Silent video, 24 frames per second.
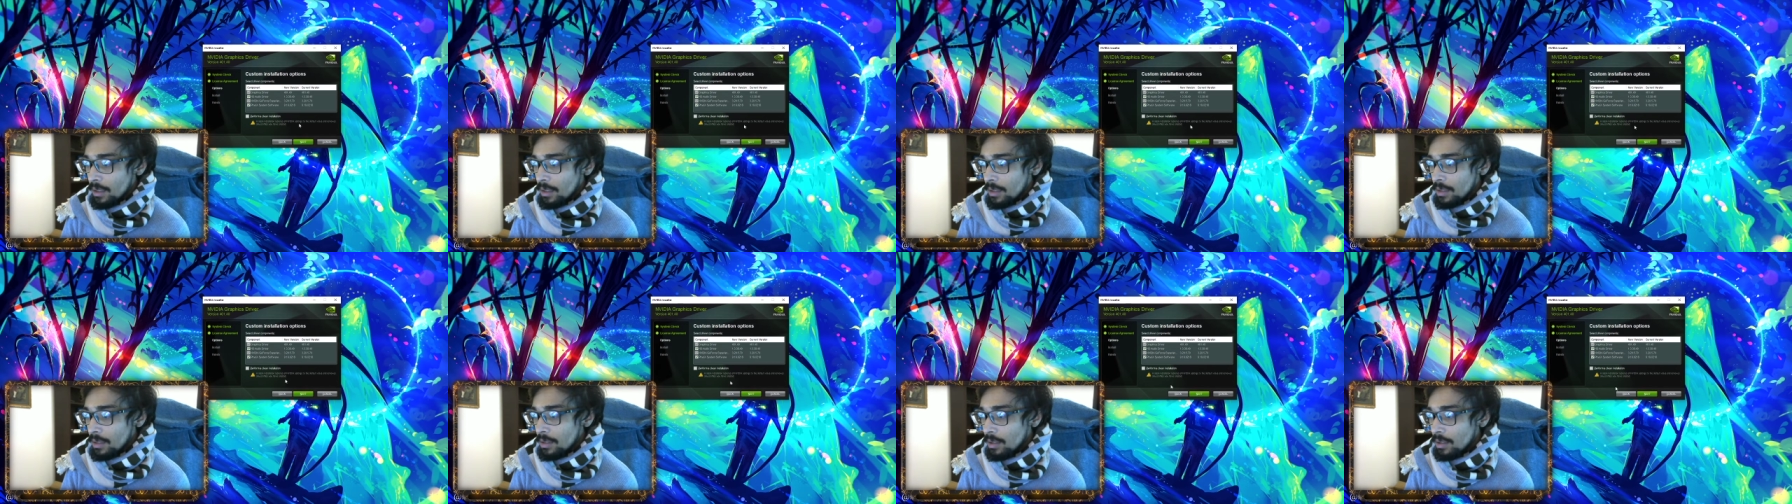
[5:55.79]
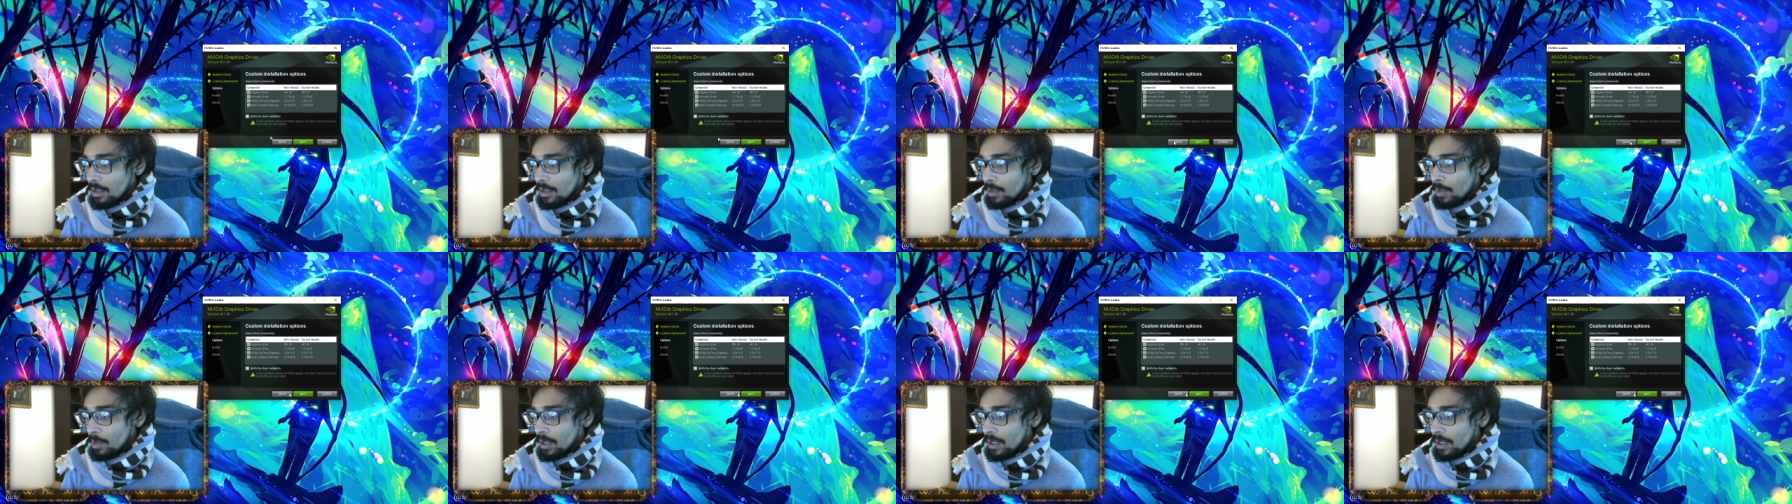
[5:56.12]
so
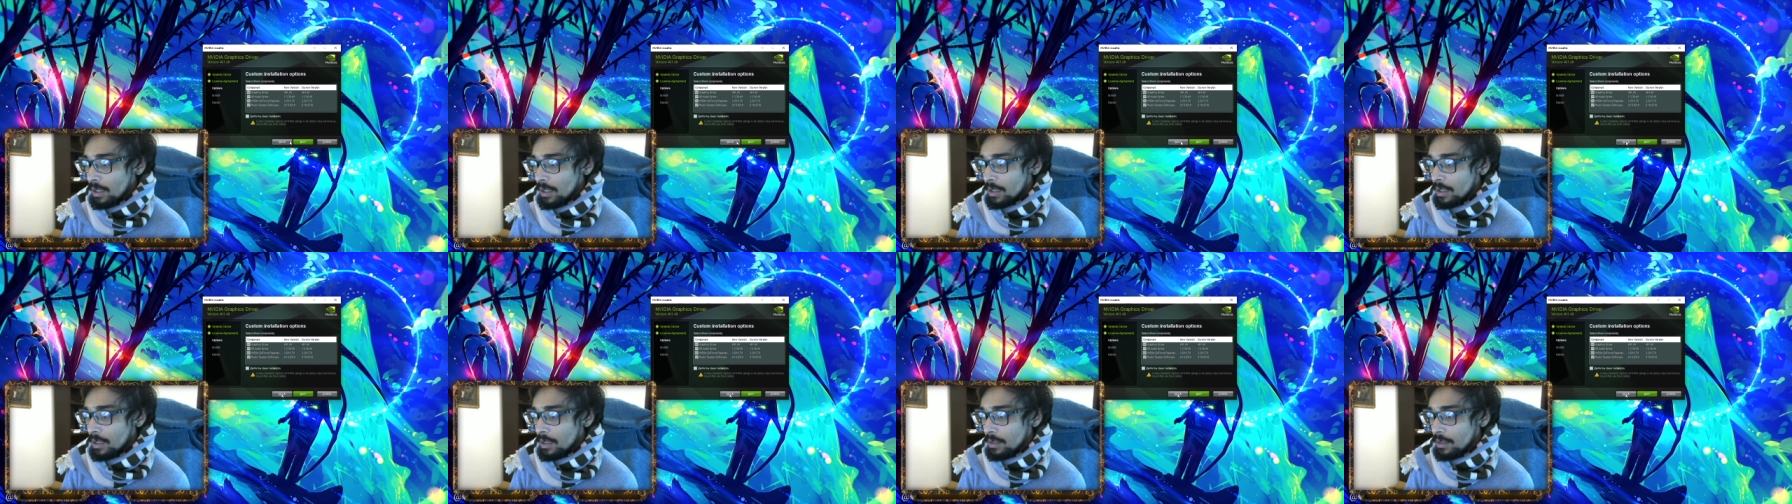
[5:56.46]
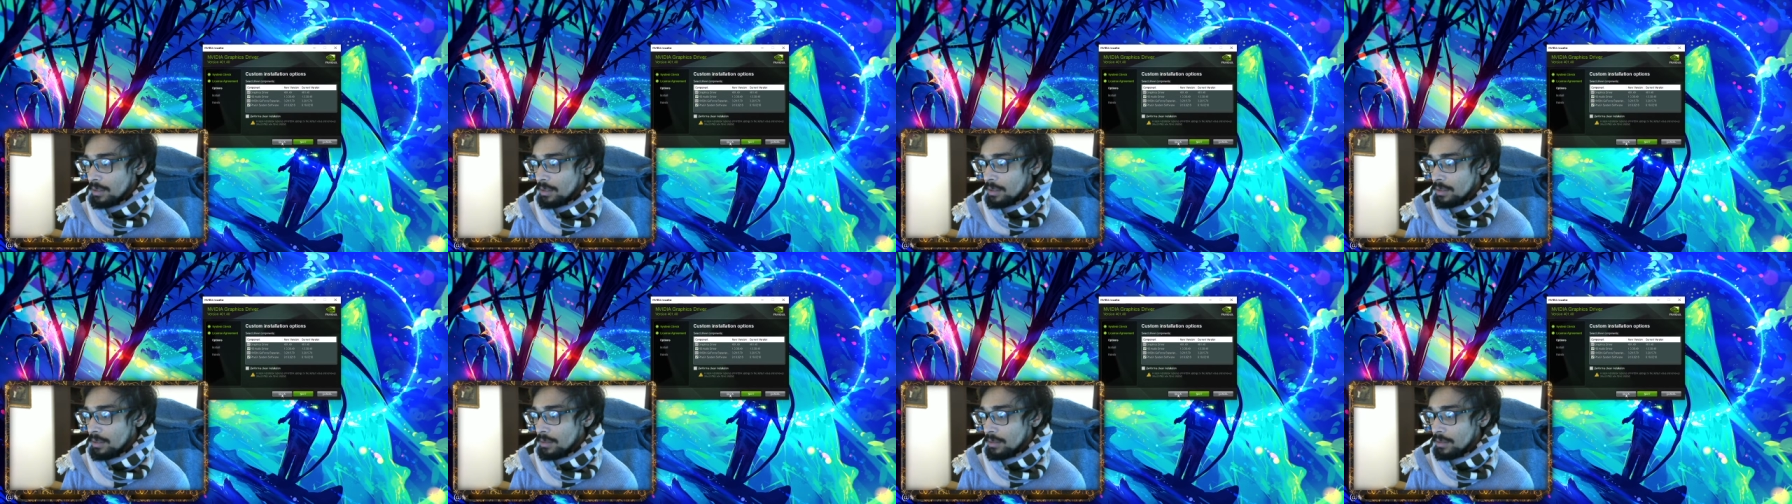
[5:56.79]
I'm gonna
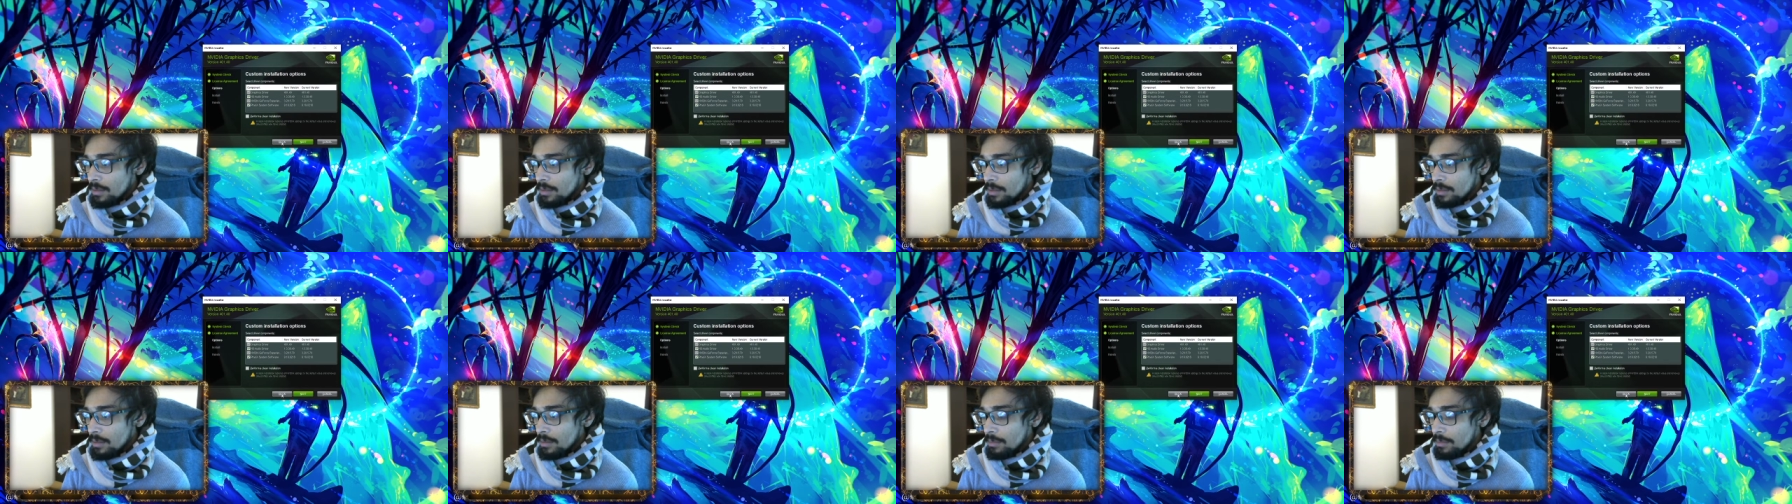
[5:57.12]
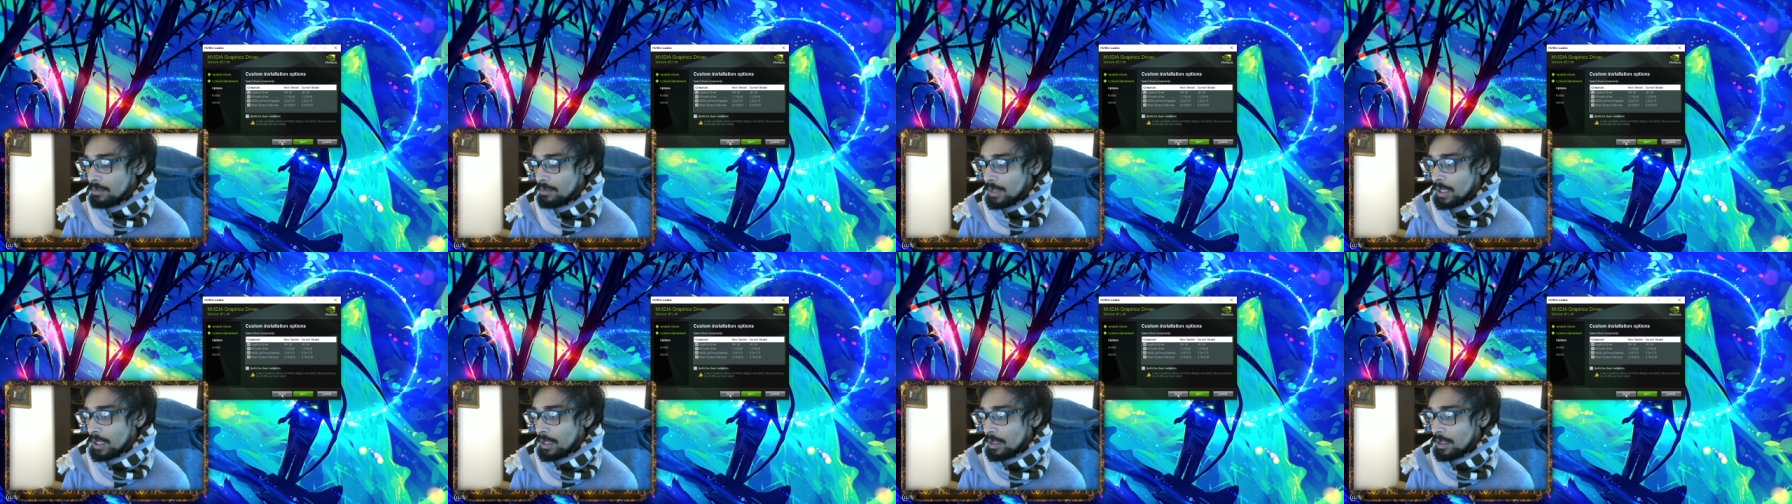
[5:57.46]
just
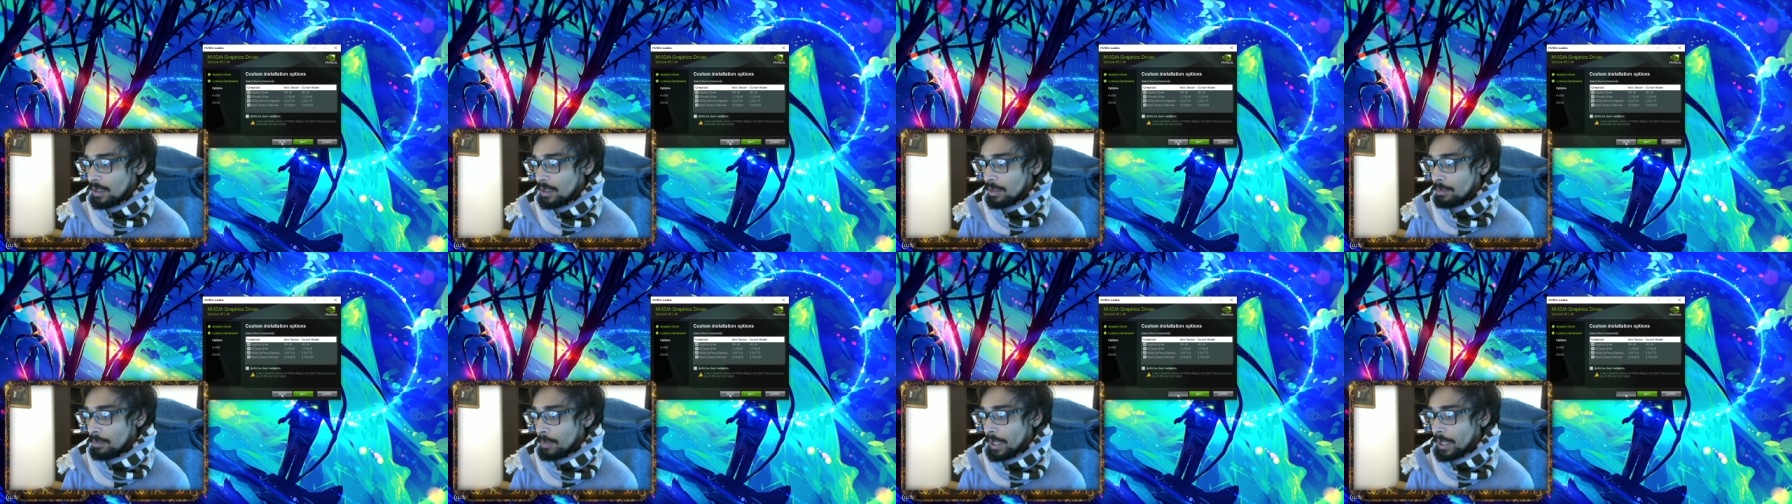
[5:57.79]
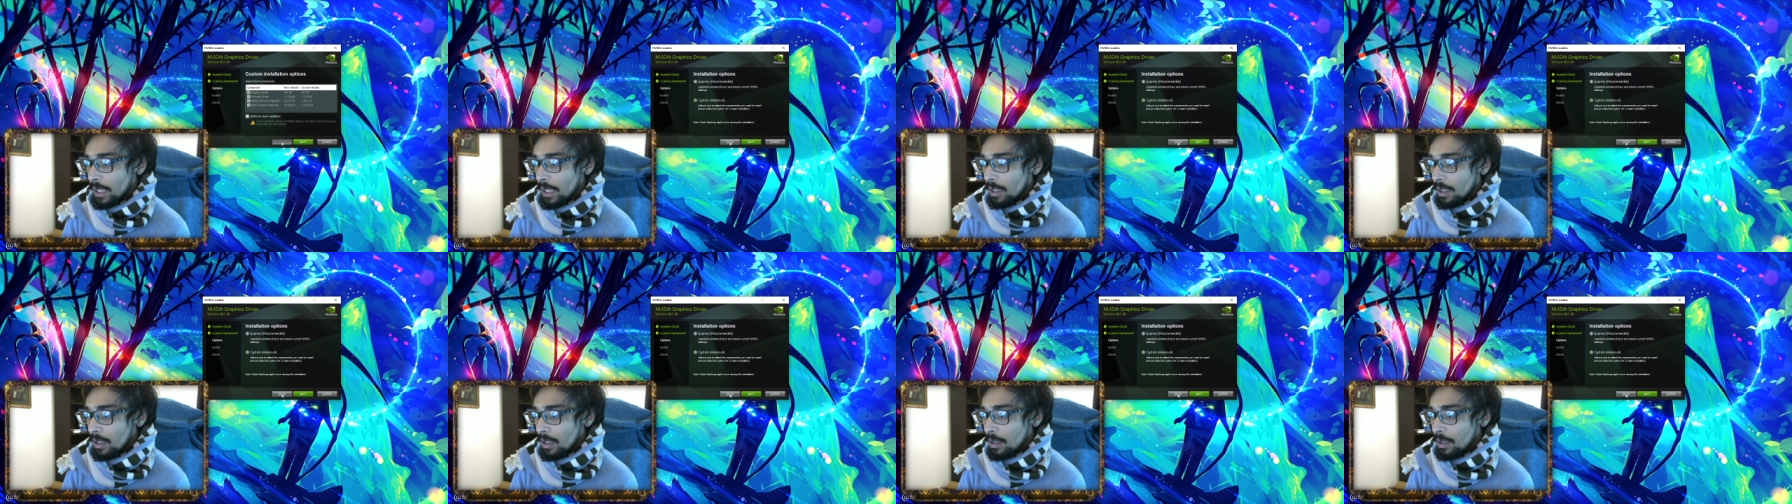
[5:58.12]
um, back
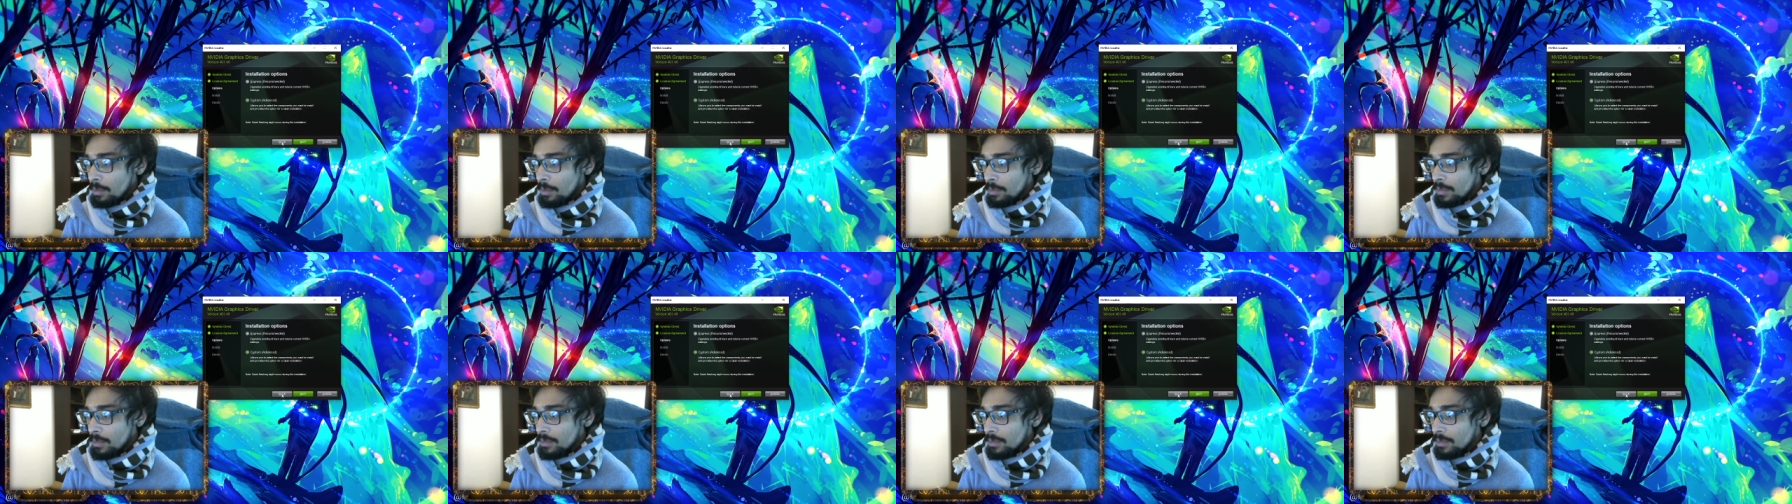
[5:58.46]
up